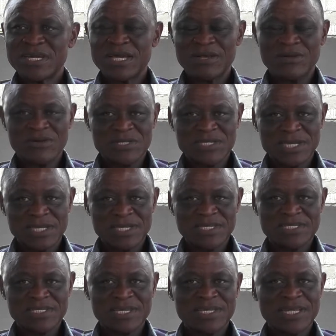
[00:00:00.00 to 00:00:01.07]
I got
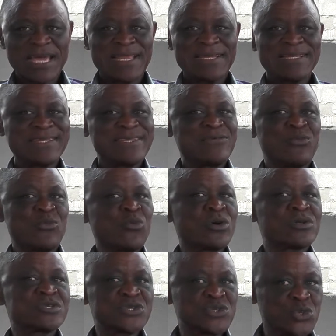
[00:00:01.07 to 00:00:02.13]
challenged that I didn't
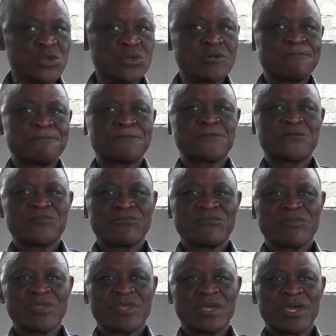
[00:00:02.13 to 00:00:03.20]
want
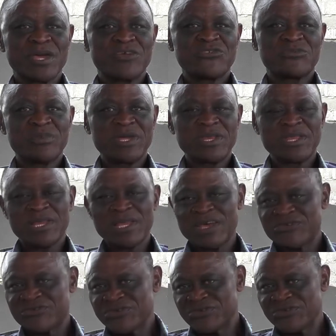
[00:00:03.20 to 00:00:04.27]
to spend the
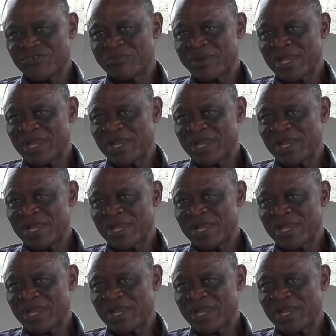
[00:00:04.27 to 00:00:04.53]
last days of